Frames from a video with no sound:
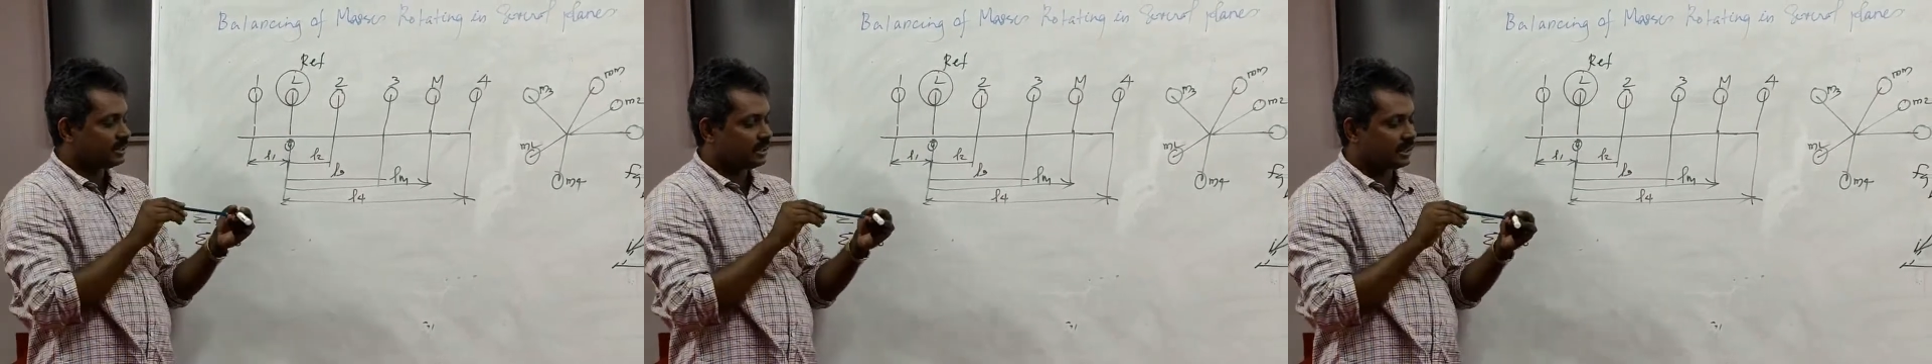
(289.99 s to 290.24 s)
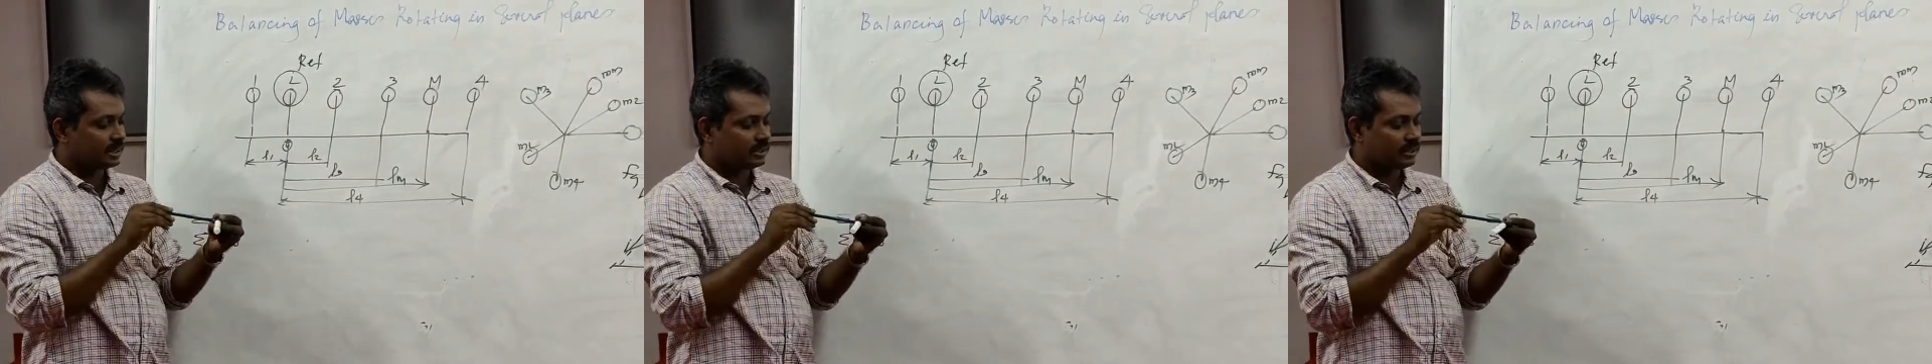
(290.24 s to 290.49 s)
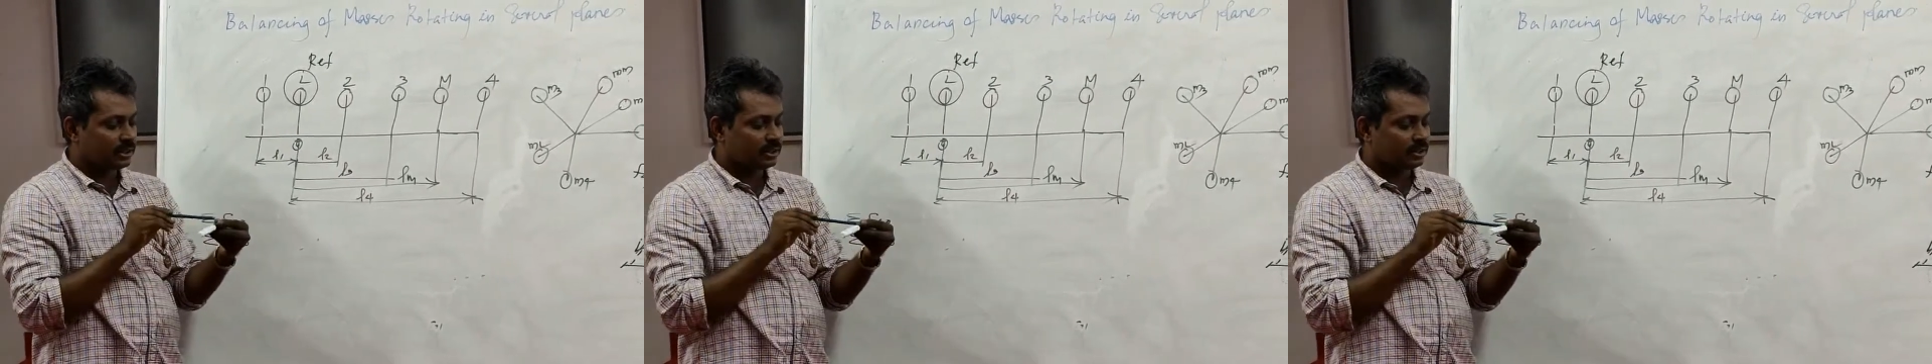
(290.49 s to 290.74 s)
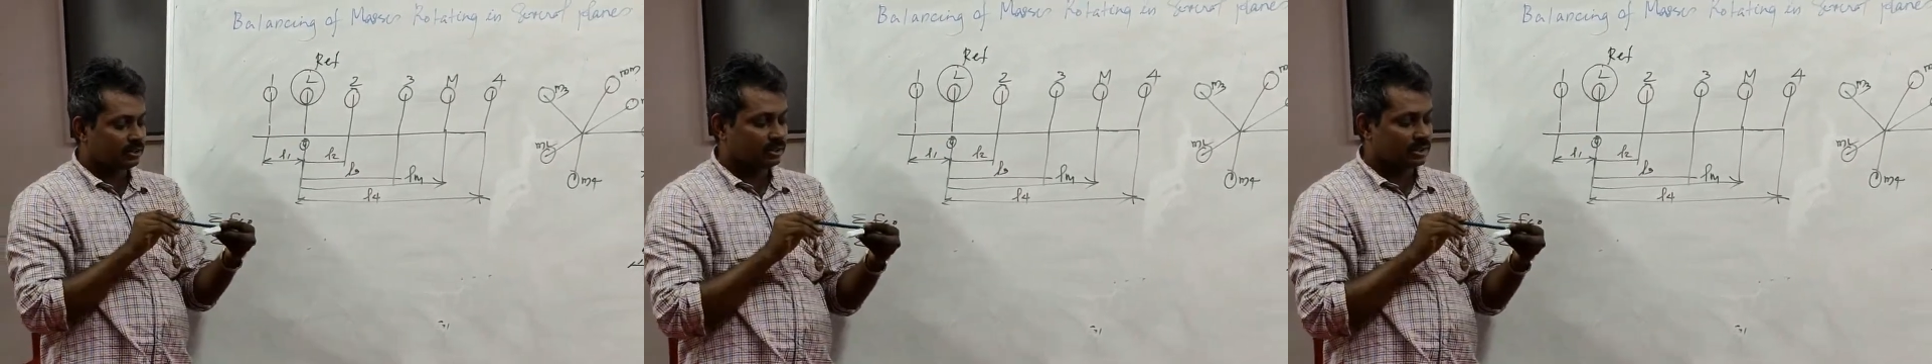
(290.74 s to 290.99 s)
length
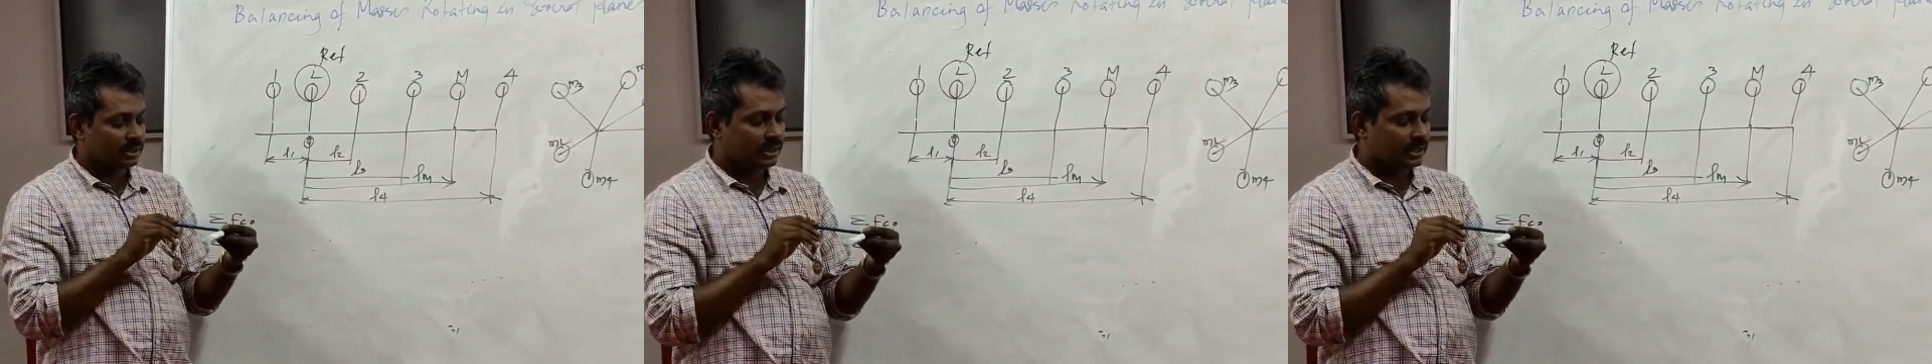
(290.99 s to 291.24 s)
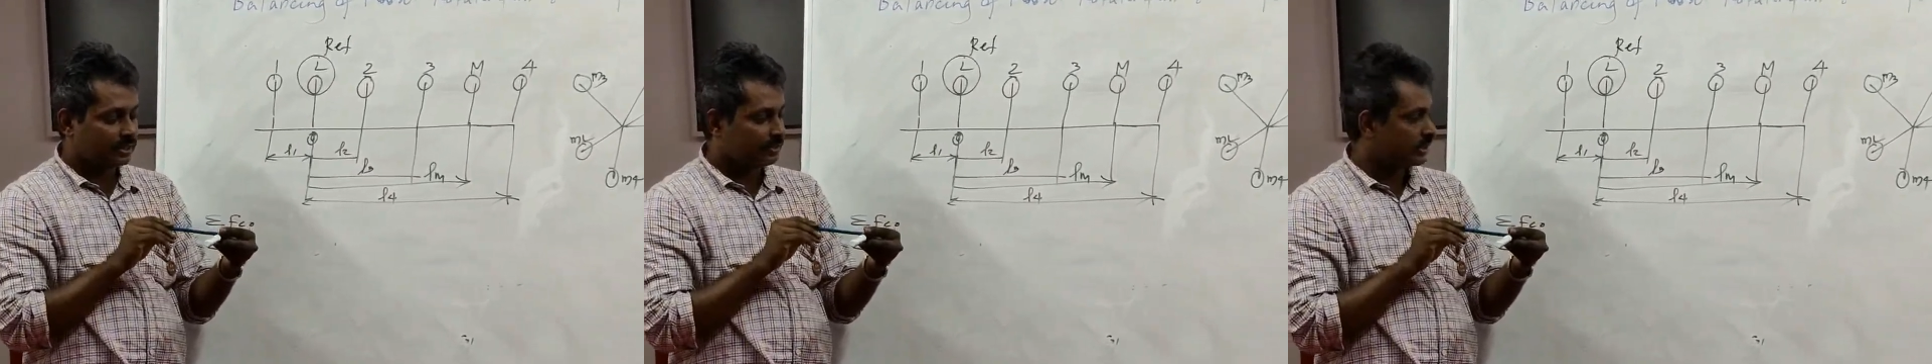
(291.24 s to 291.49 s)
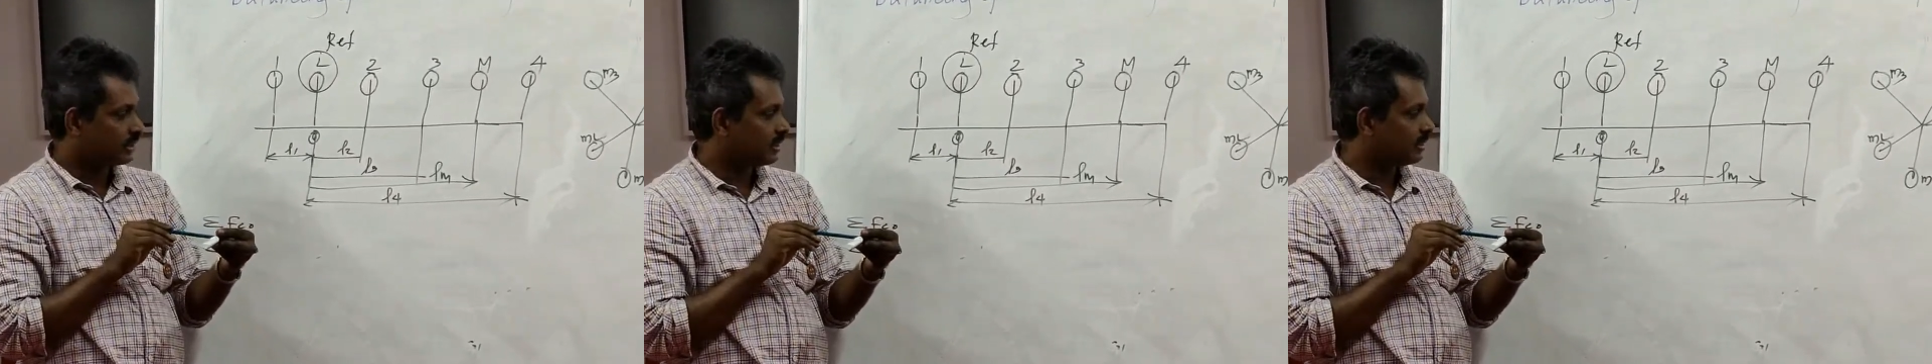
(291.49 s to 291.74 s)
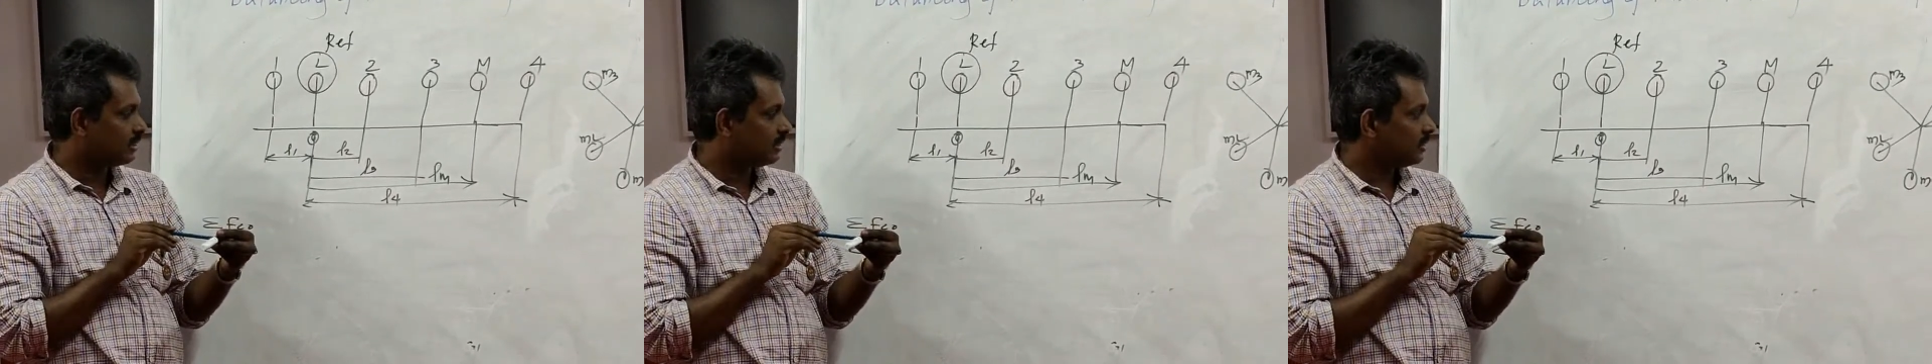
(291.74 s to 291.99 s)
vector or the radius
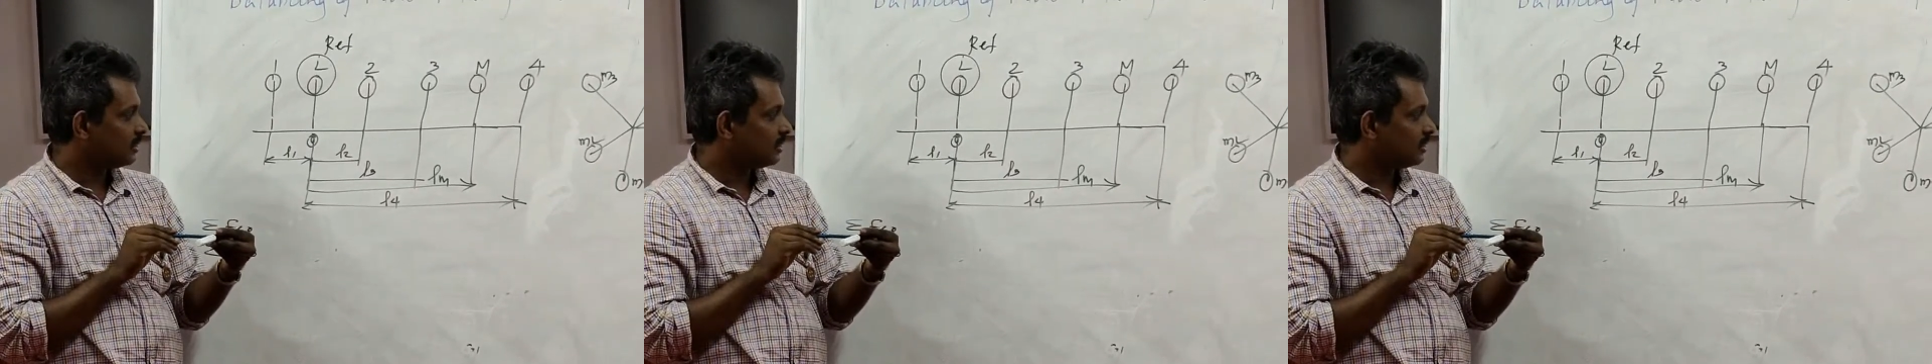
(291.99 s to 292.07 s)
vector.